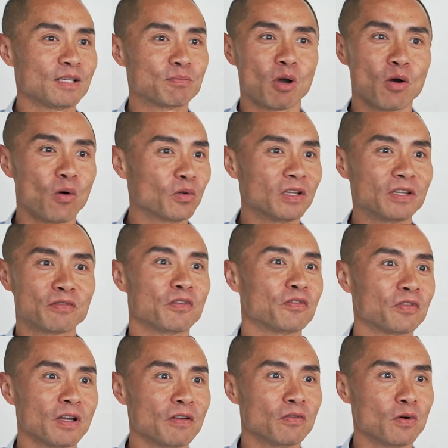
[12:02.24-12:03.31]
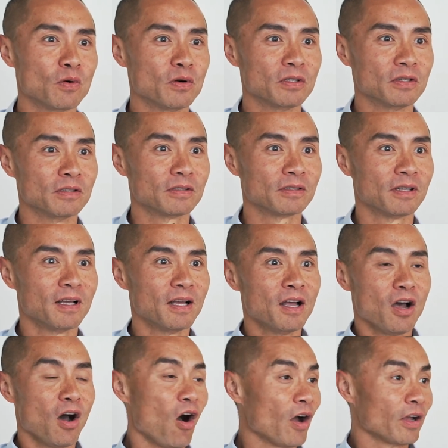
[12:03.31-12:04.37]
by all the different freight forwarders.
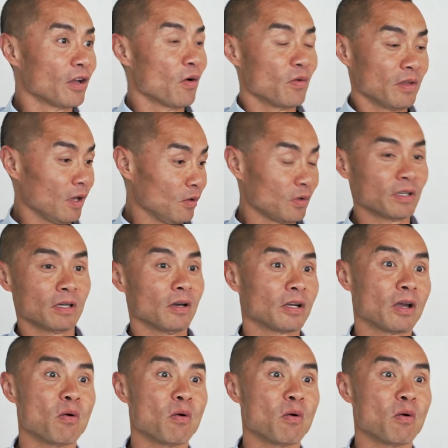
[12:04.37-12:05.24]
I go in there, look, and I go,